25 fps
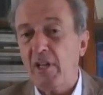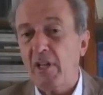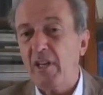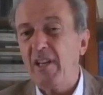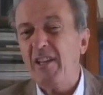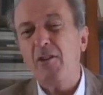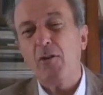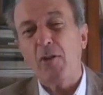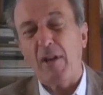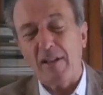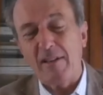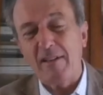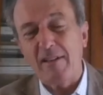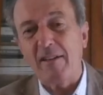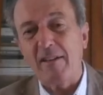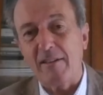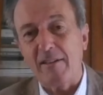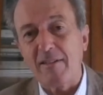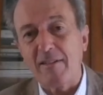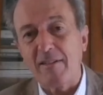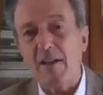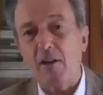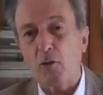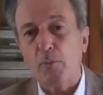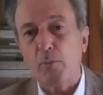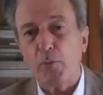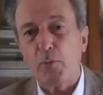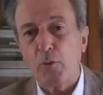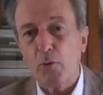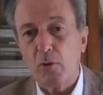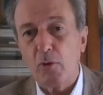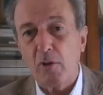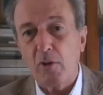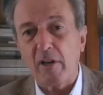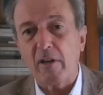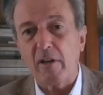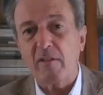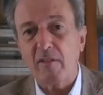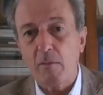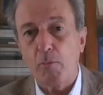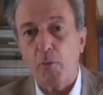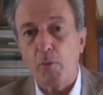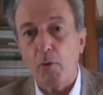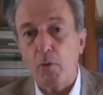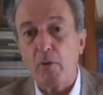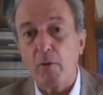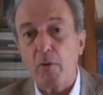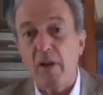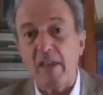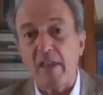When there is a
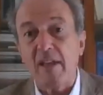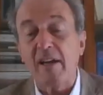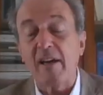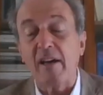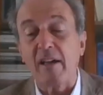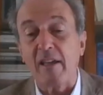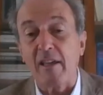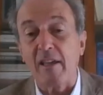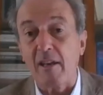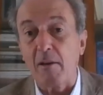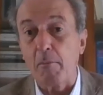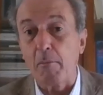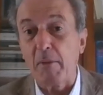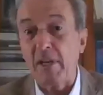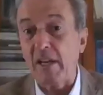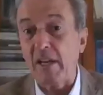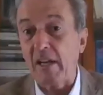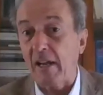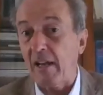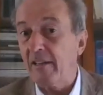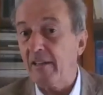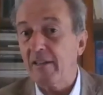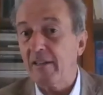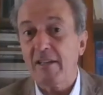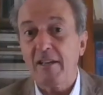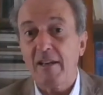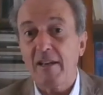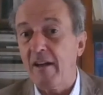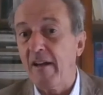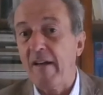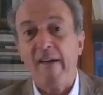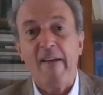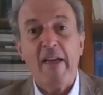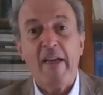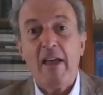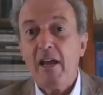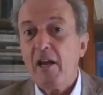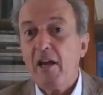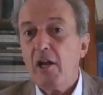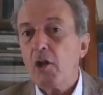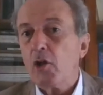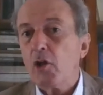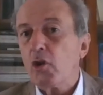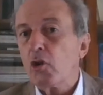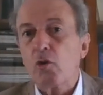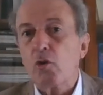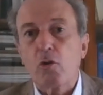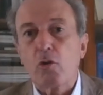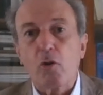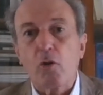an economy that is
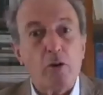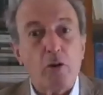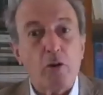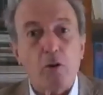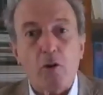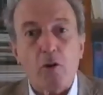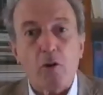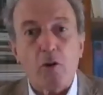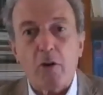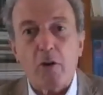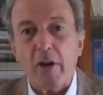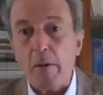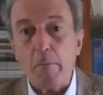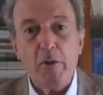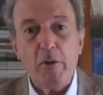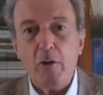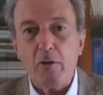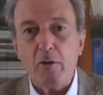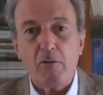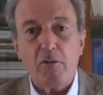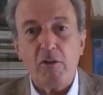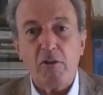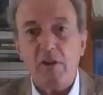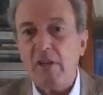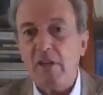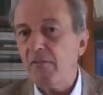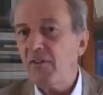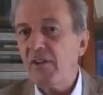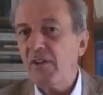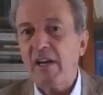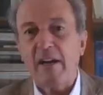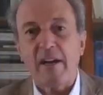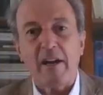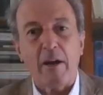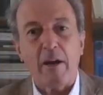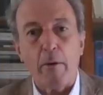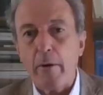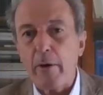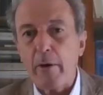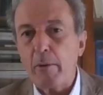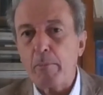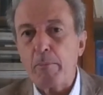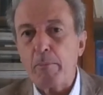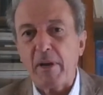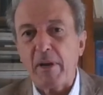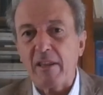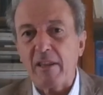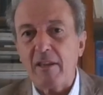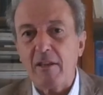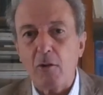stuck at a standstill, that's what we've
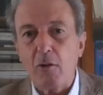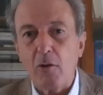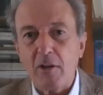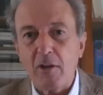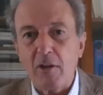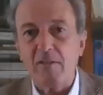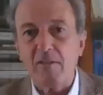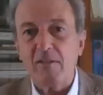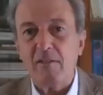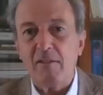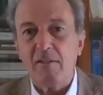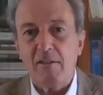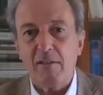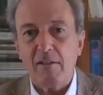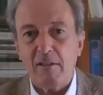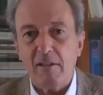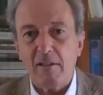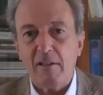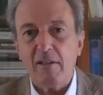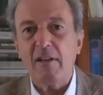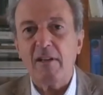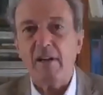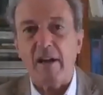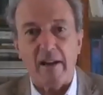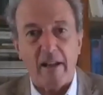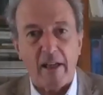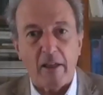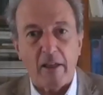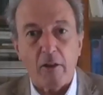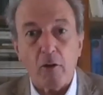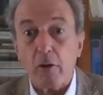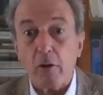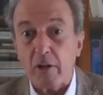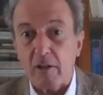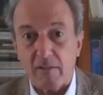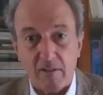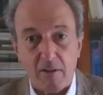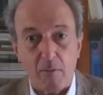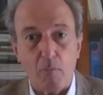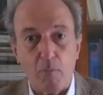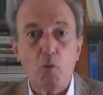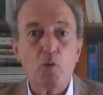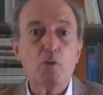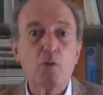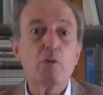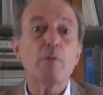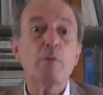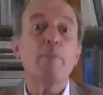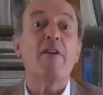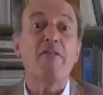seen in Latin America and the Caribbean as well. With all of
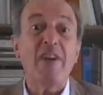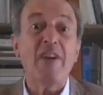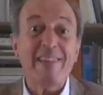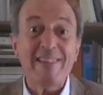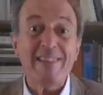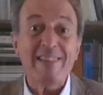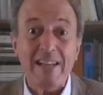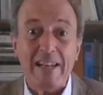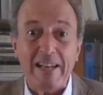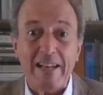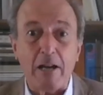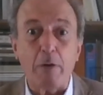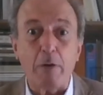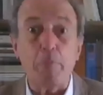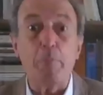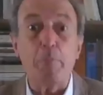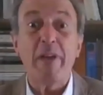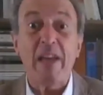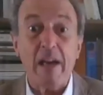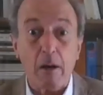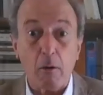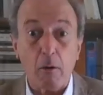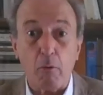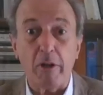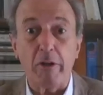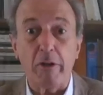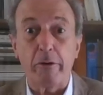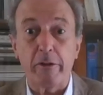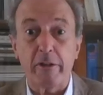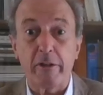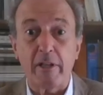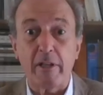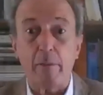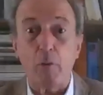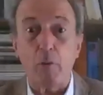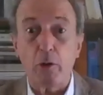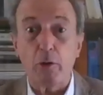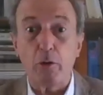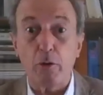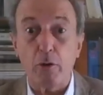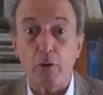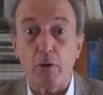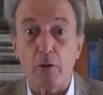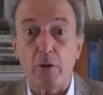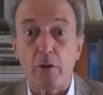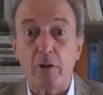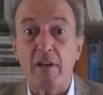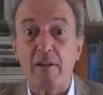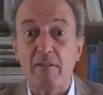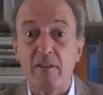the changes, there will always be winners and
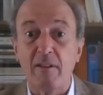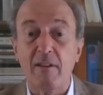losers.